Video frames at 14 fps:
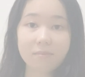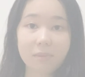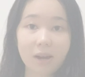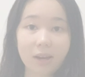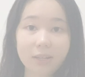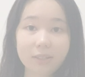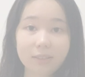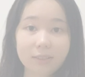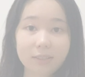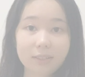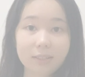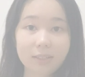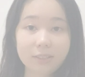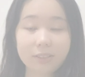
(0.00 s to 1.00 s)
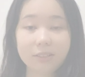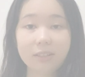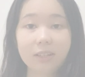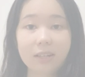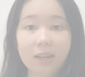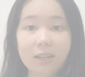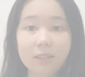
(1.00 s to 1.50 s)
in mind,
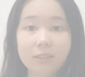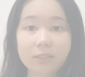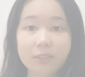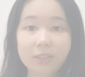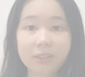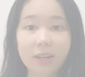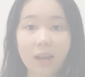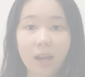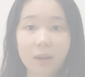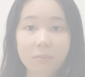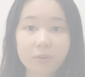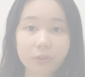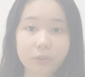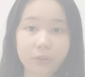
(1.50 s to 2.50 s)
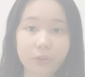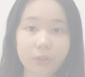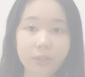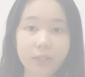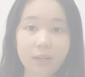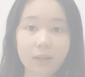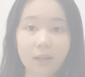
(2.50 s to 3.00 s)
Serena goes to the Apple Store
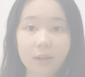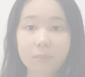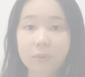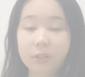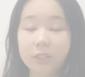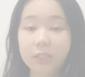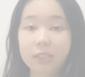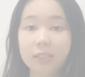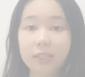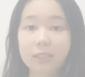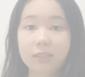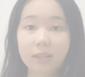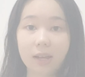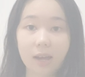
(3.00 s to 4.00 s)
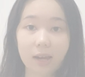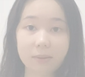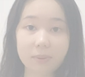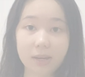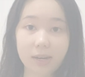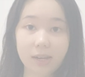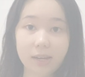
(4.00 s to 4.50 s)
and purchases the
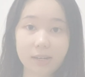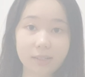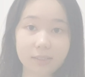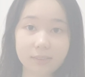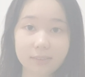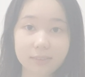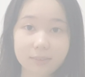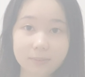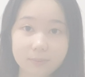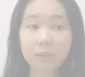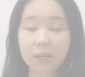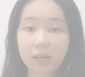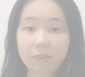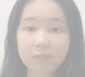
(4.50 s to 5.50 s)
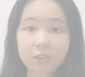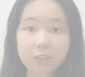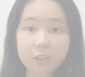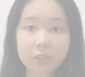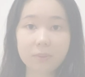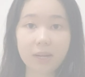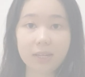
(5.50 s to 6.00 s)
iPad Air. But after she
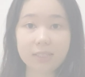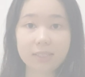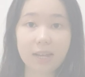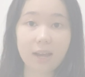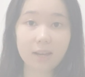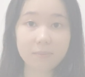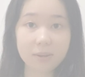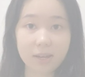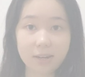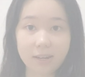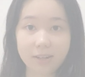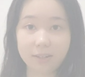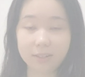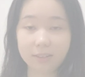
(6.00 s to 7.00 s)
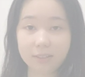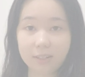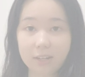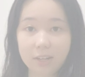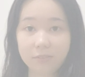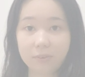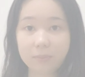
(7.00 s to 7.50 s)
buys the iPad Air,
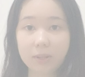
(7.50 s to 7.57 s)
from